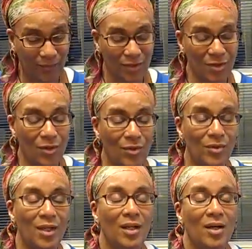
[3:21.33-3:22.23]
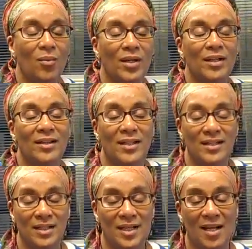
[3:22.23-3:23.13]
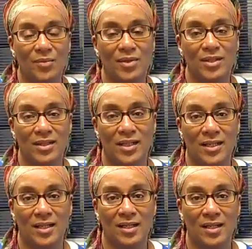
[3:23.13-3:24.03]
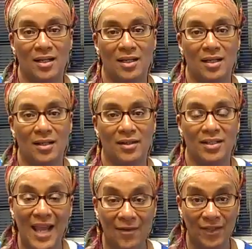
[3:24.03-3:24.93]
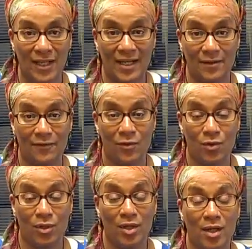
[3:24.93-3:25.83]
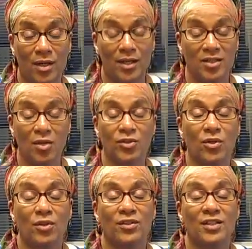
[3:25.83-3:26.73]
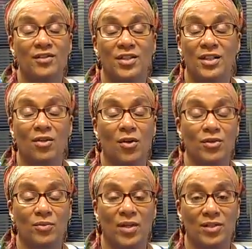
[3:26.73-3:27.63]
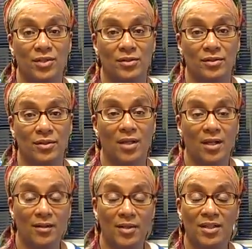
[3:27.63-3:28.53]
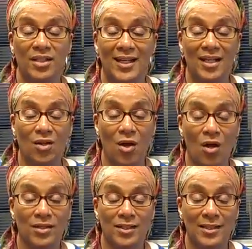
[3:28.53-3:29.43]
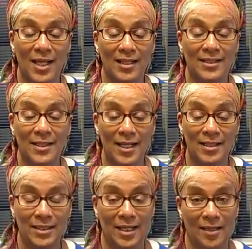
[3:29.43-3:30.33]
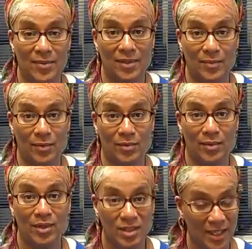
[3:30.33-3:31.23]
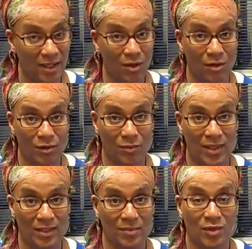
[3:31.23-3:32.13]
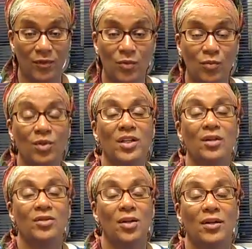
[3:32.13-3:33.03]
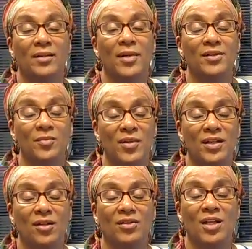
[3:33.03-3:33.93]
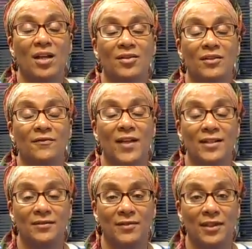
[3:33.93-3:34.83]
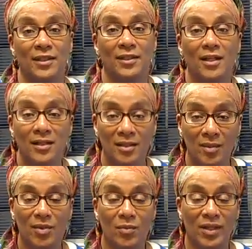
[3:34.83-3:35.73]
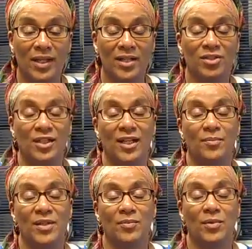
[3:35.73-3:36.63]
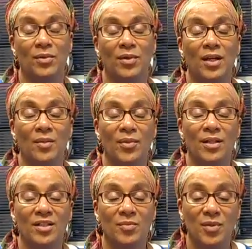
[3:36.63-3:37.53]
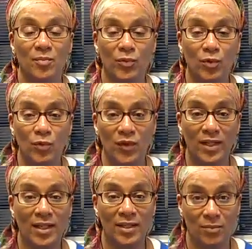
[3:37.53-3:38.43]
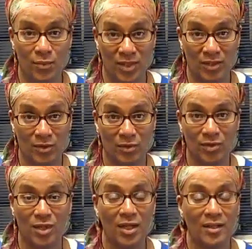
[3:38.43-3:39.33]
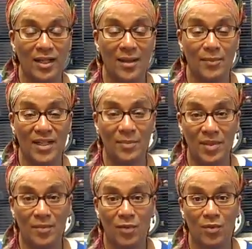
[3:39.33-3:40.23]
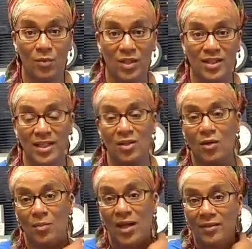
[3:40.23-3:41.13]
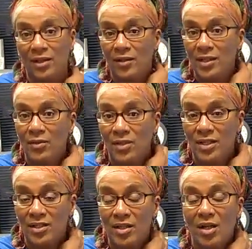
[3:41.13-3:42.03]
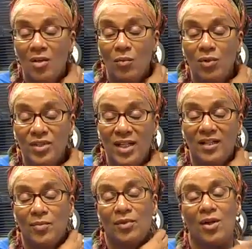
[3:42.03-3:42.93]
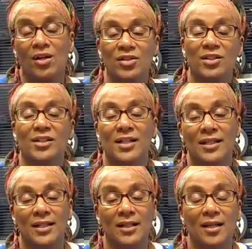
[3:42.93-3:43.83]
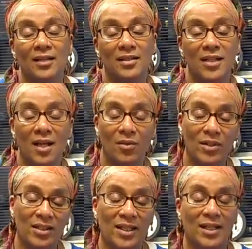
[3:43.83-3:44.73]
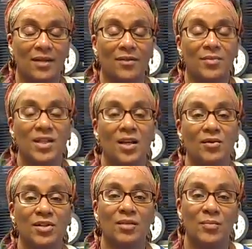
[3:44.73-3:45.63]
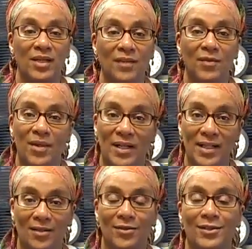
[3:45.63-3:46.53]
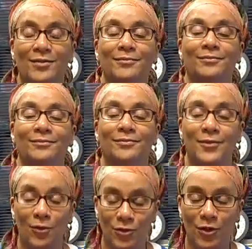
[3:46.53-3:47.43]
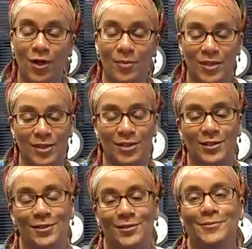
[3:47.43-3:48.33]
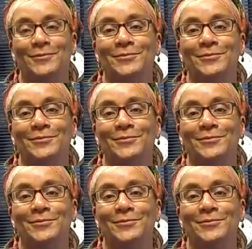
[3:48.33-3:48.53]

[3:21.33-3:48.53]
So one of the things that NAP was is advocating for is alternatives to incarceration, because it costs less to educate people to incarcerate them. So if we really are talking about spending our dollars effectively, then we want to educate people, because it's been proven in research that many people who, once they know about their illness, will take the precautions they need to not only take care of themselves, but everybody else. Those are our positions.